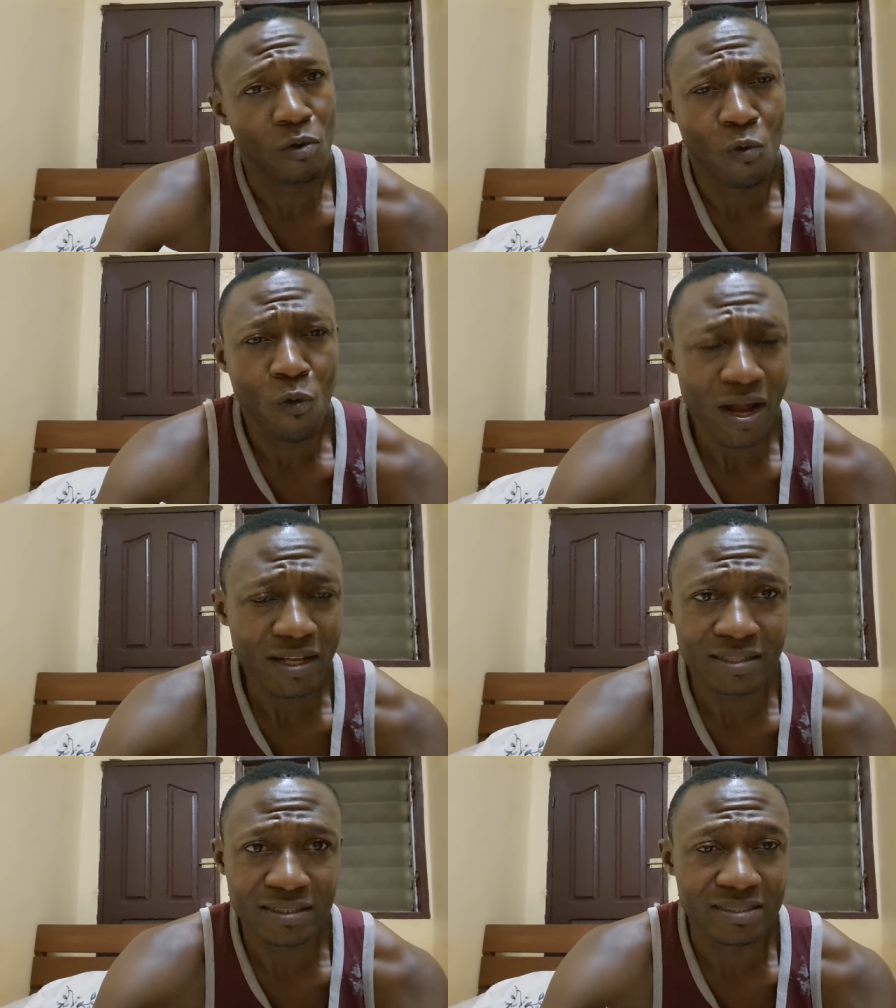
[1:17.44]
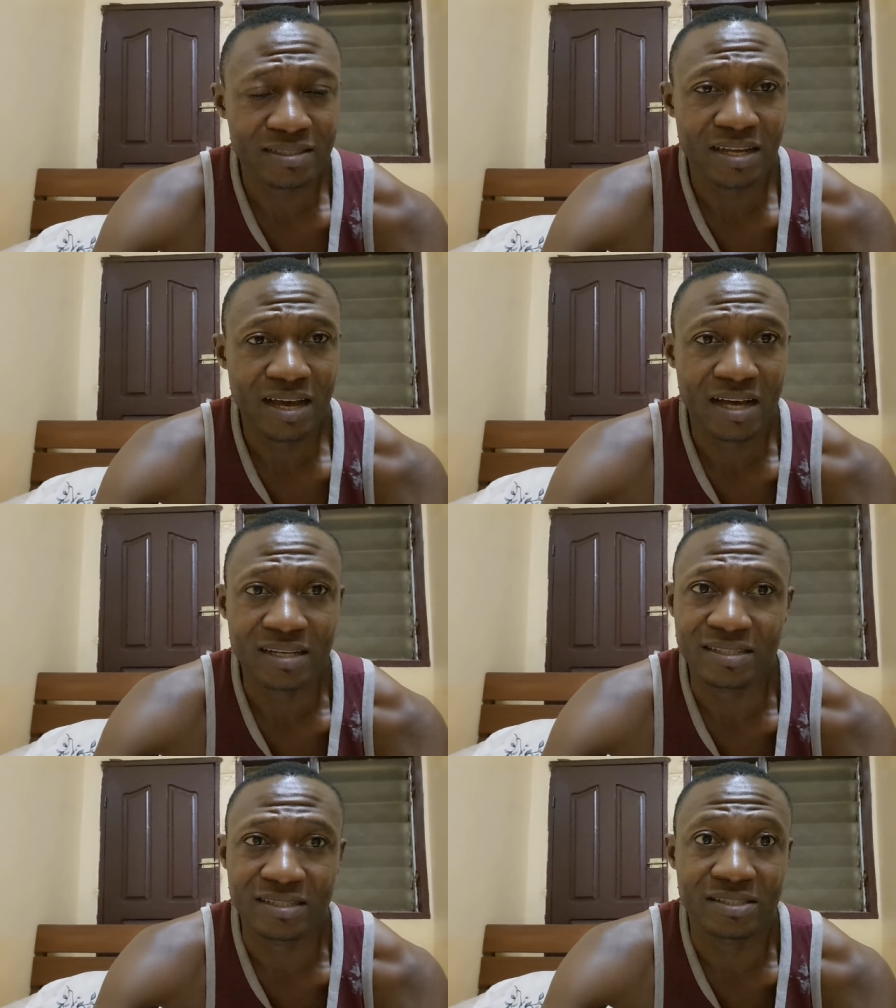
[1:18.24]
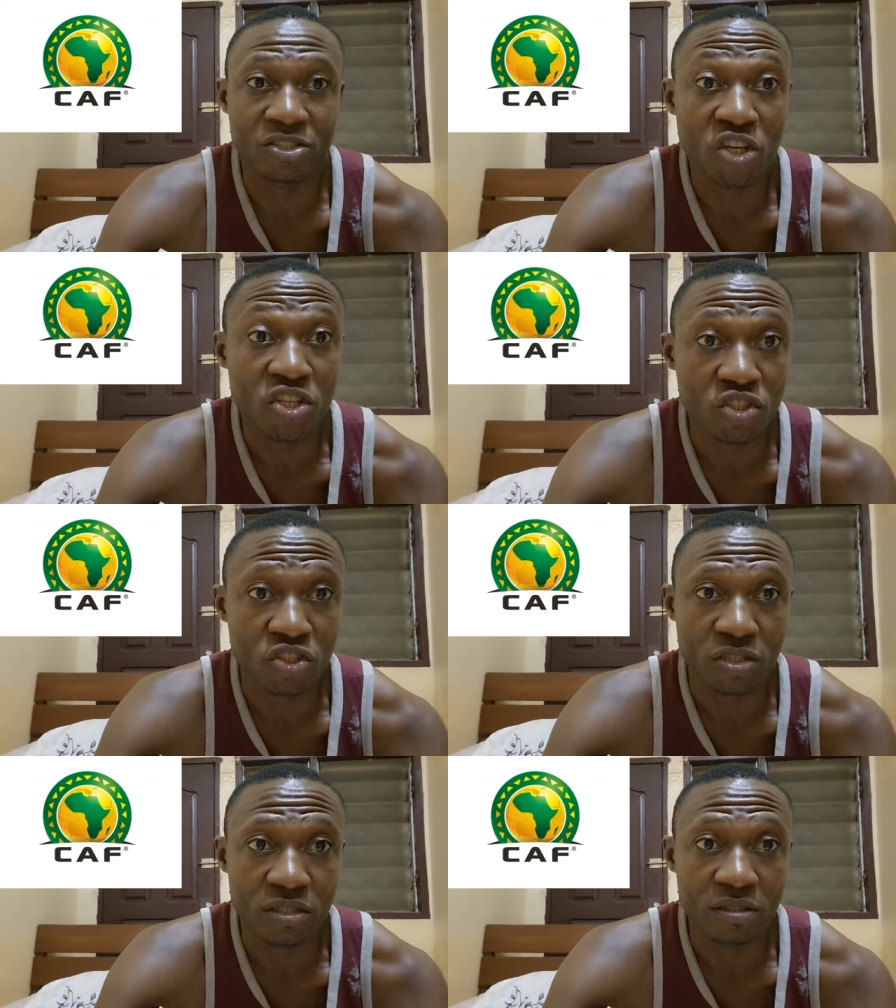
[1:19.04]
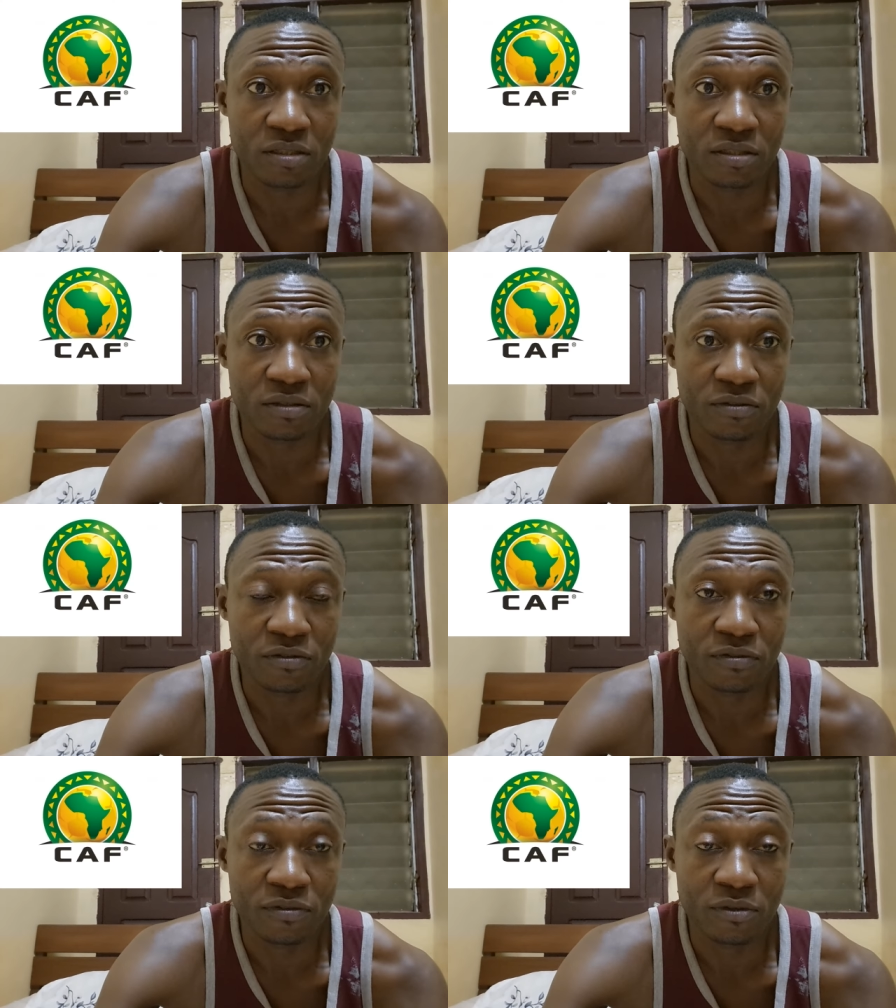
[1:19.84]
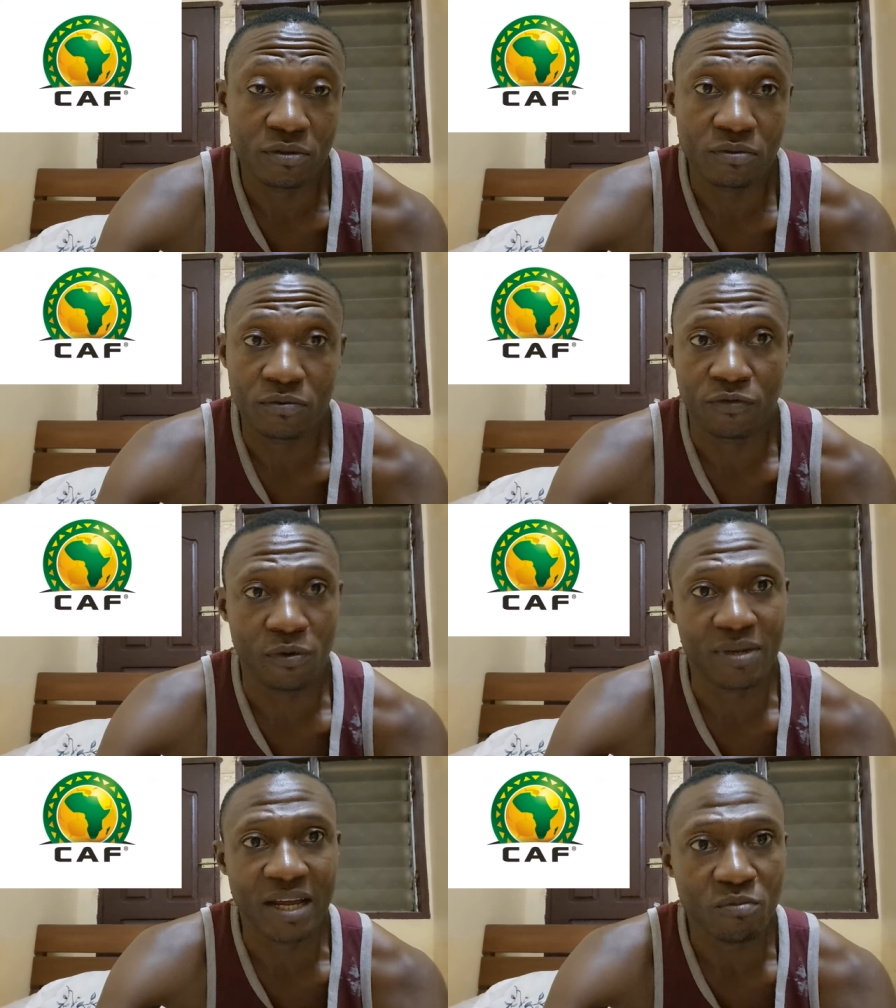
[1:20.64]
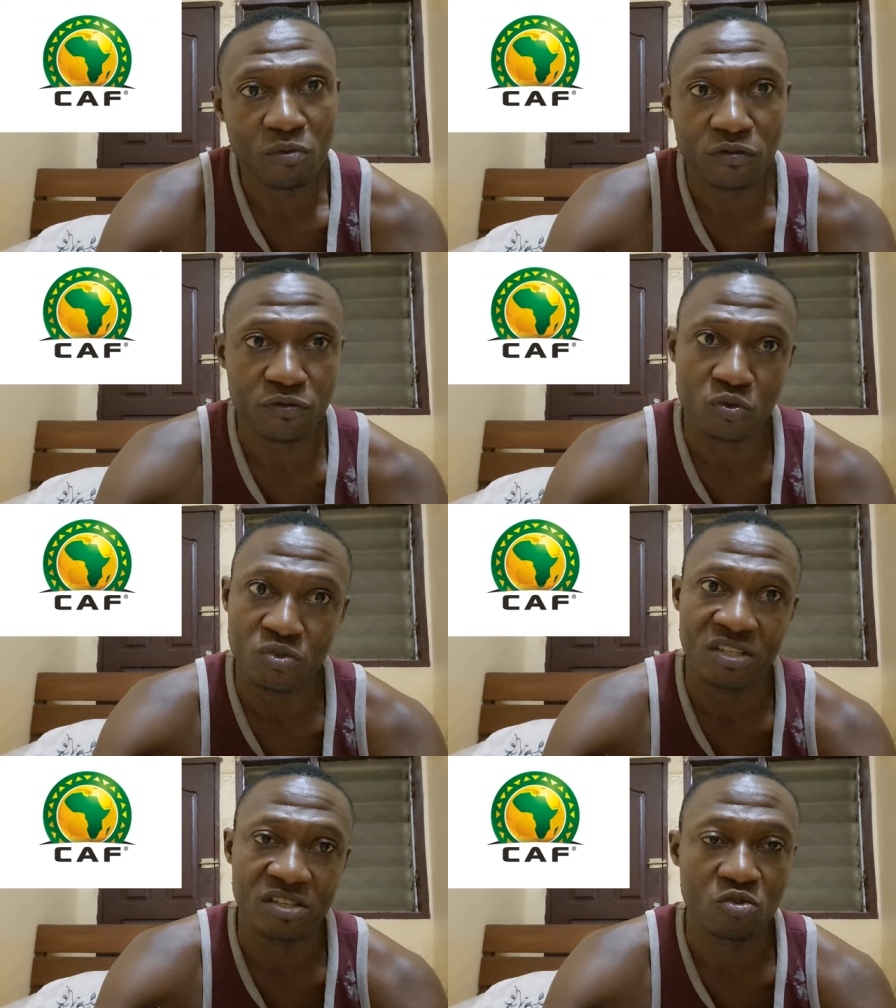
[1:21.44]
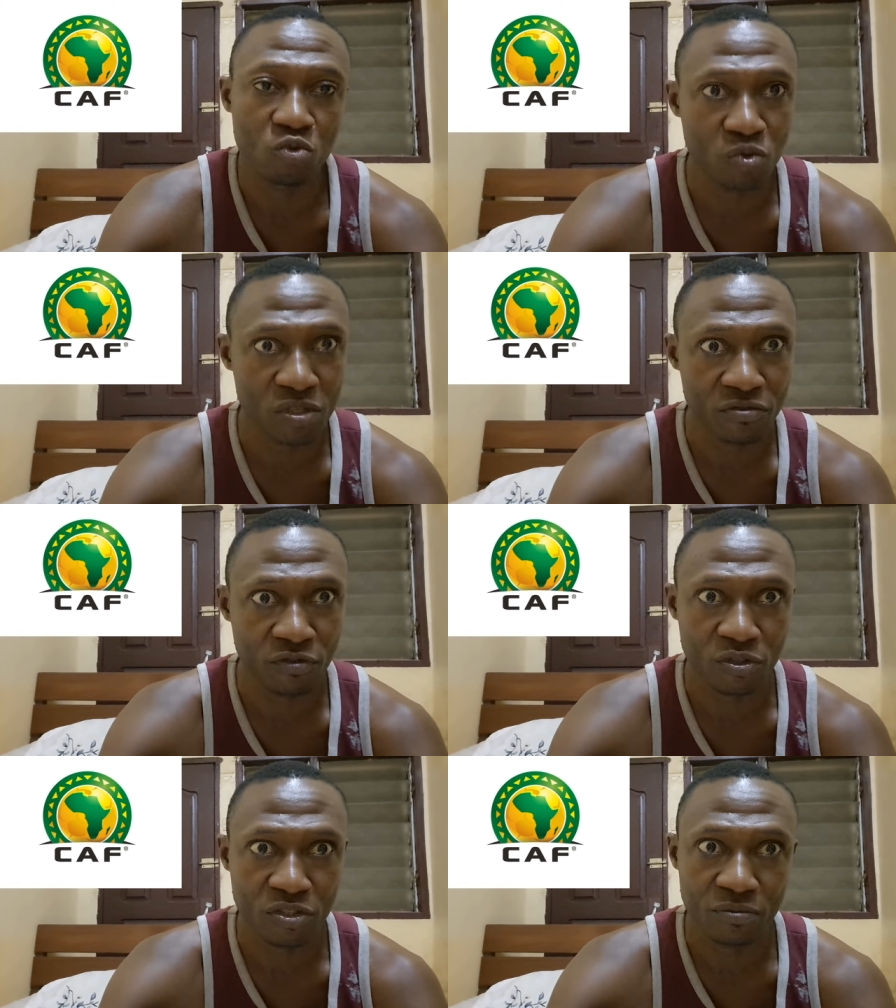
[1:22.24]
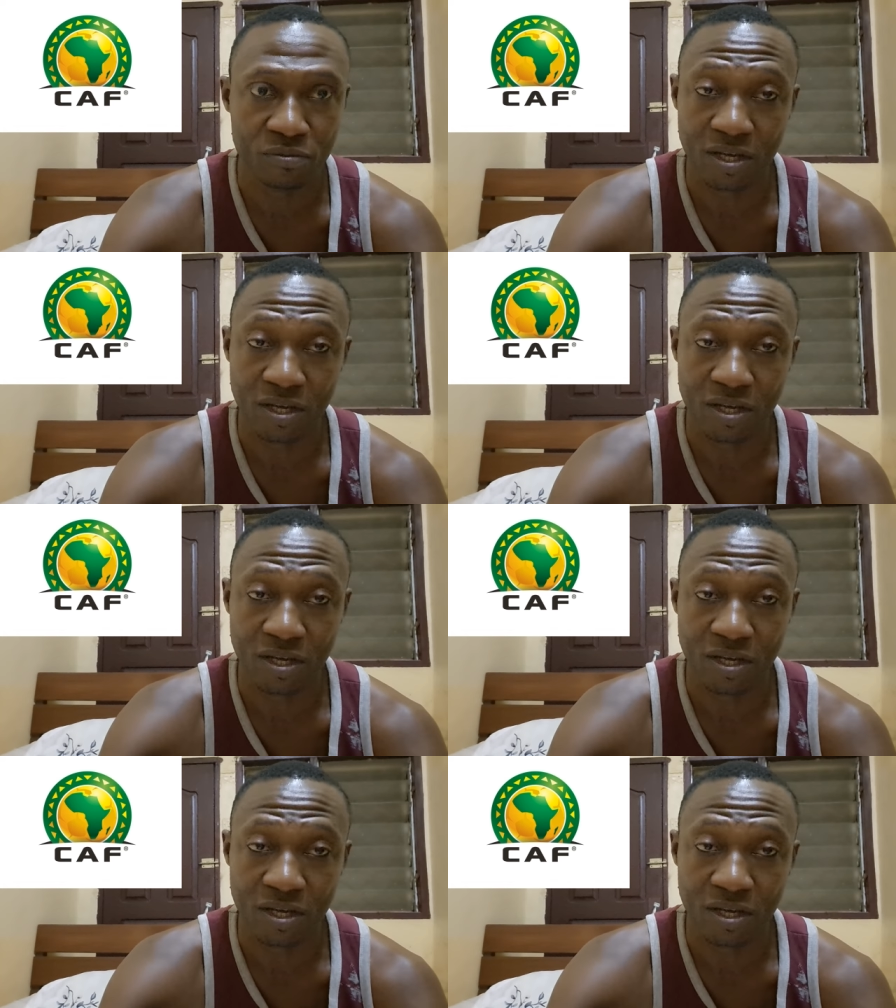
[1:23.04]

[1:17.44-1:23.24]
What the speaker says: what has changed from that move to 16 to 2014?